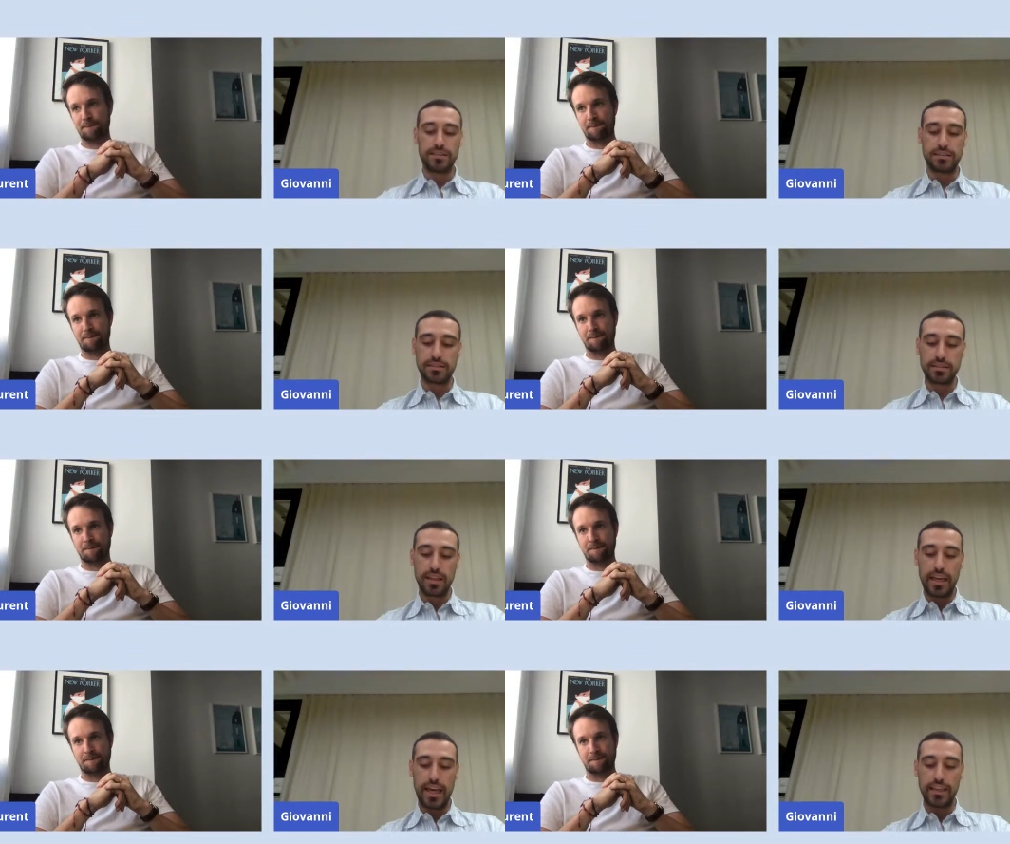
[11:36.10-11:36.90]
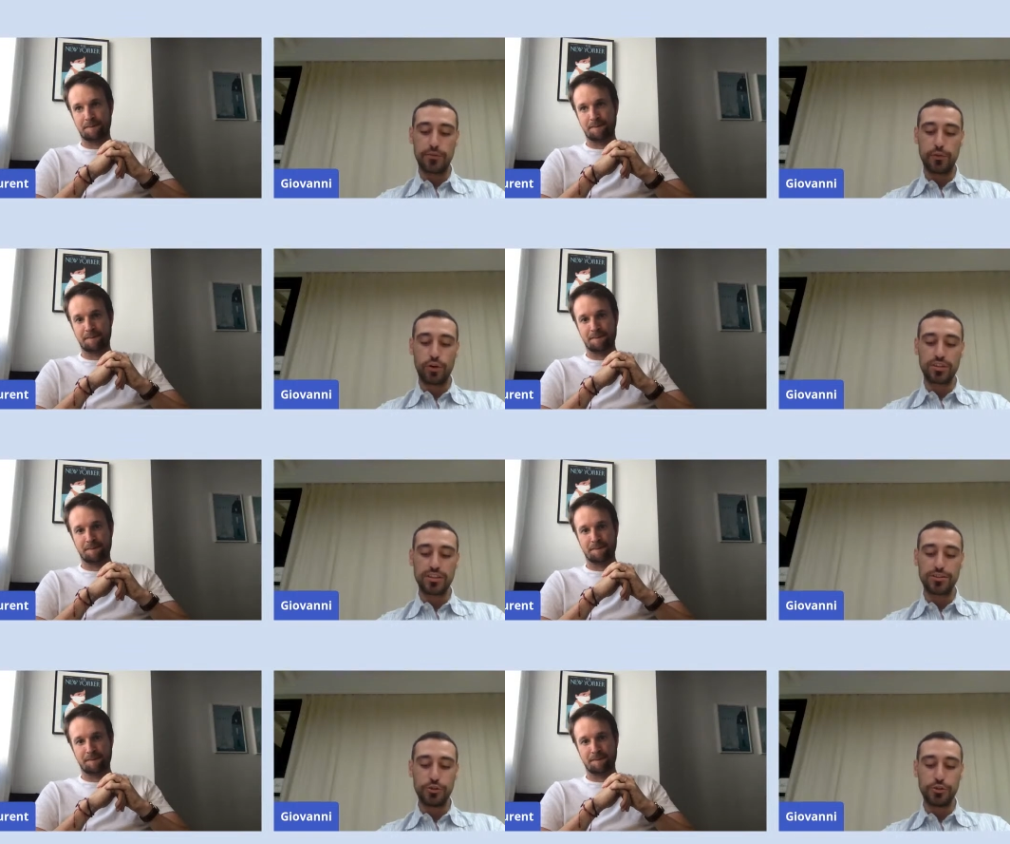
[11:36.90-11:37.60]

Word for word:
Speaker 1: months and for this